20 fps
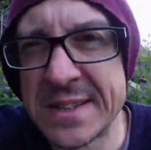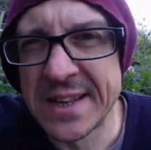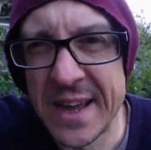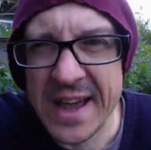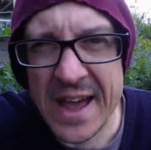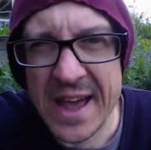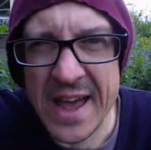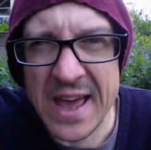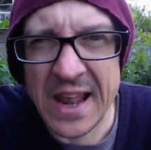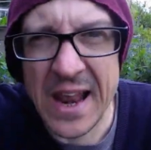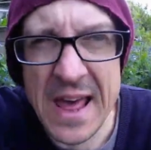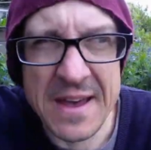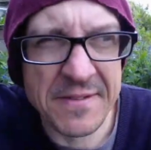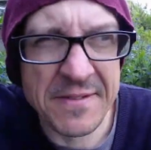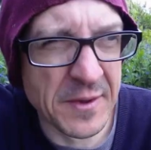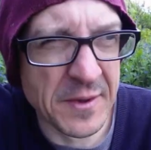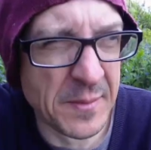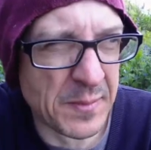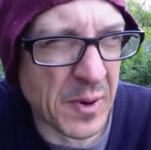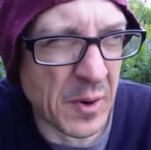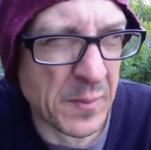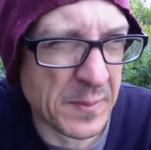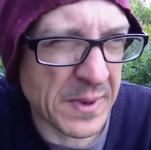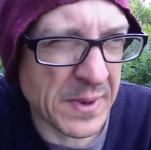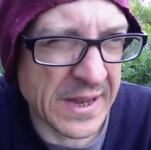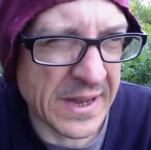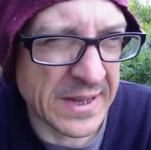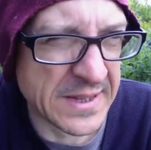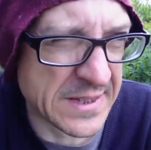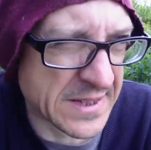to get 11
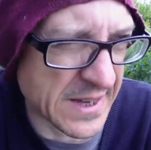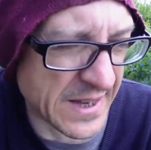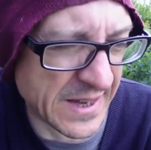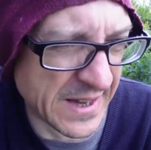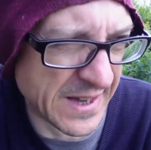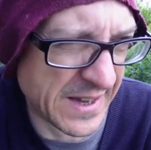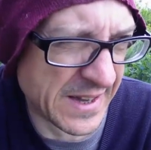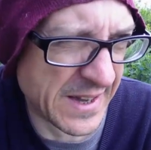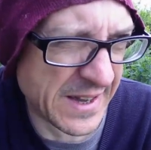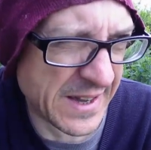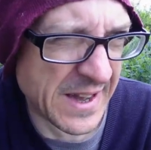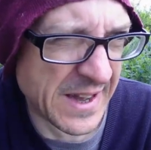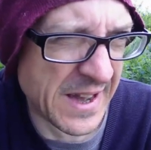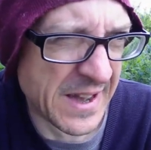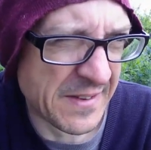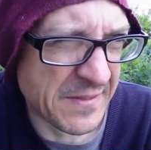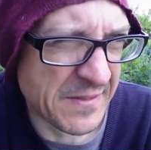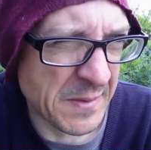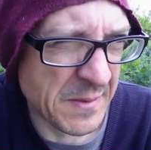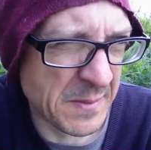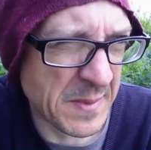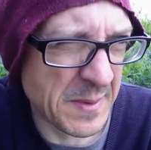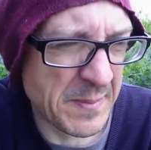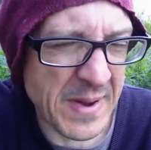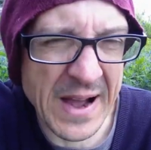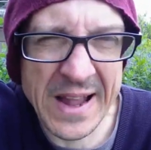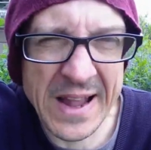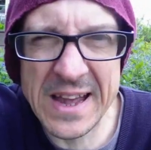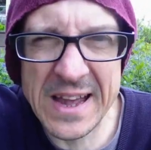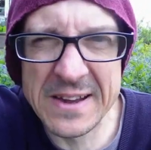pumpkins from a
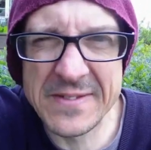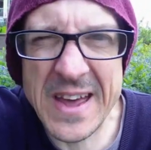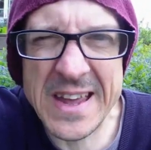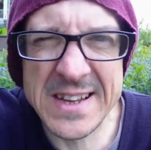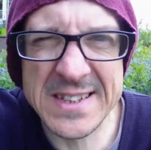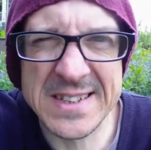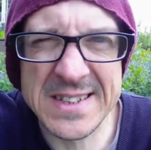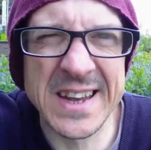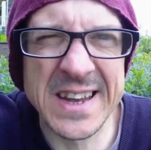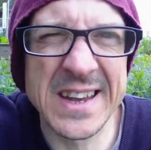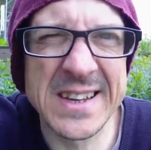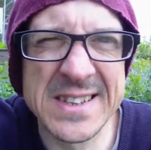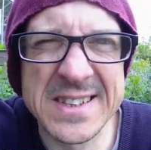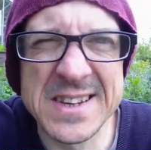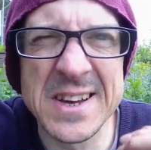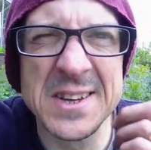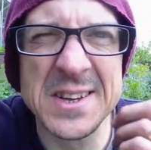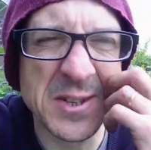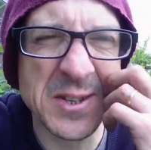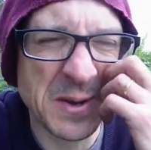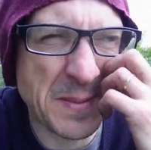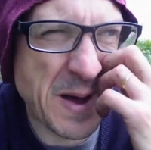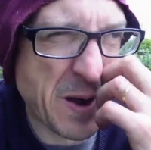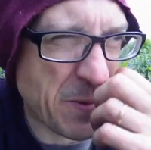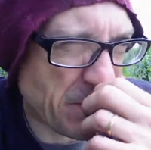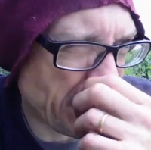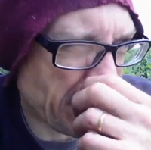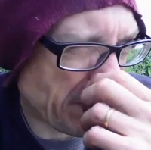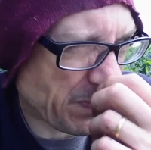packet of 8 seeds somehow.